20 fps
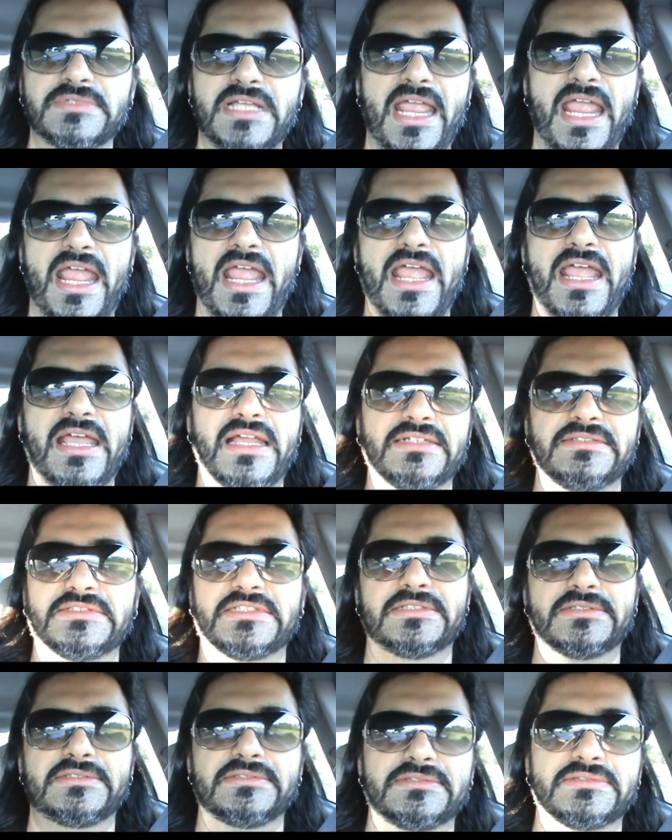
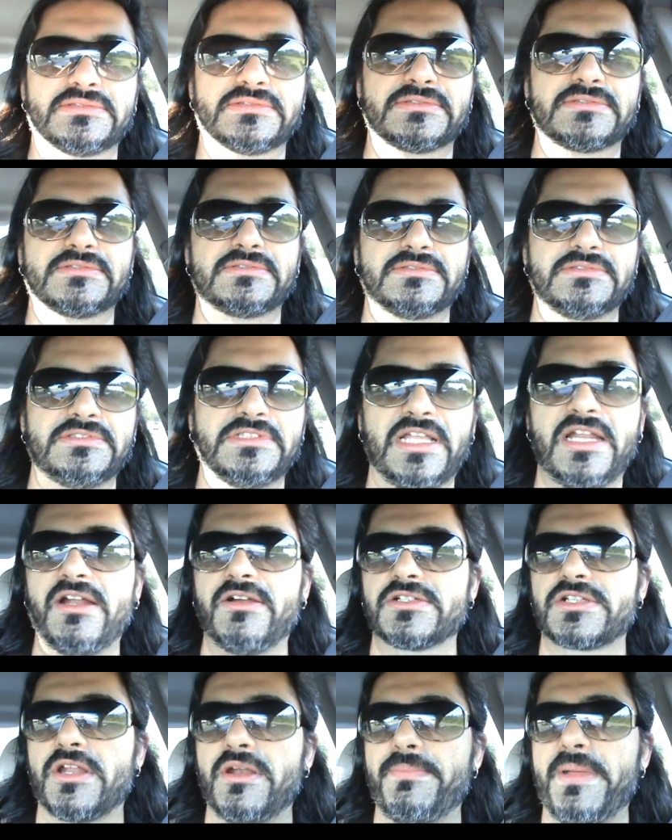and
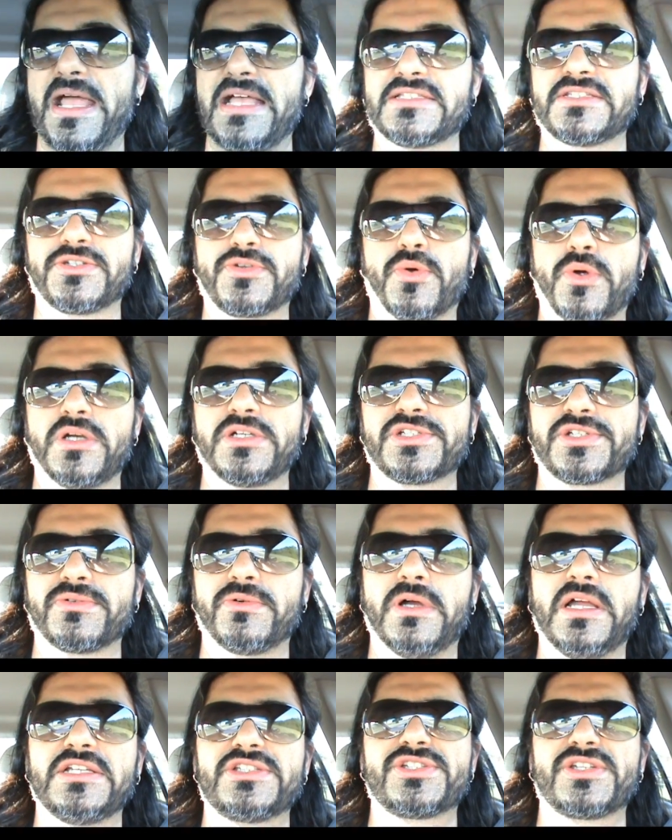going to pass the torch,
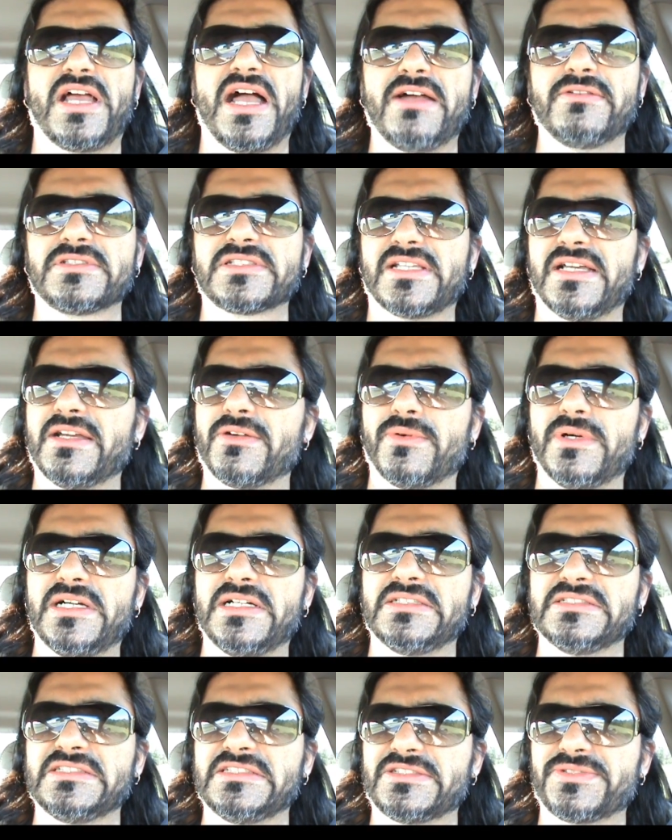which I was like,
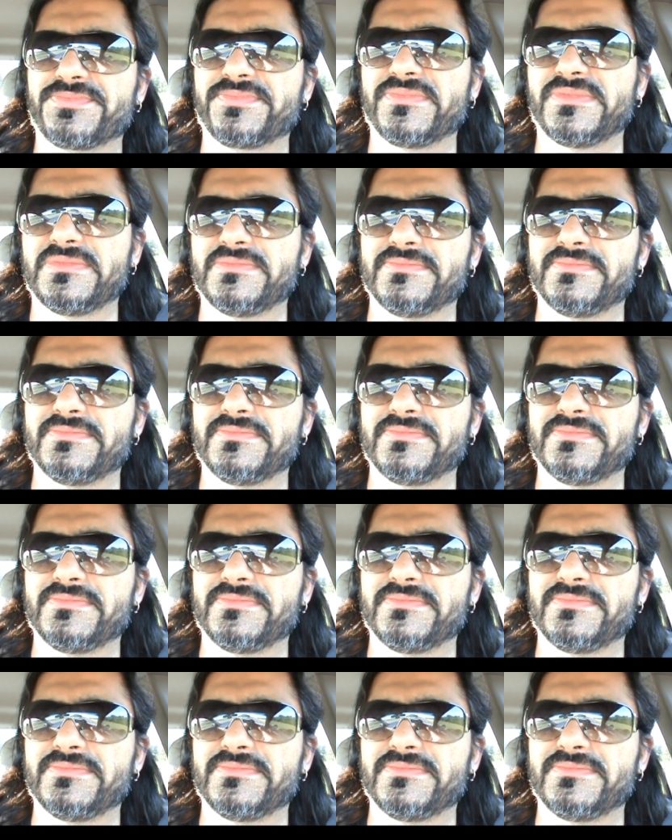well, does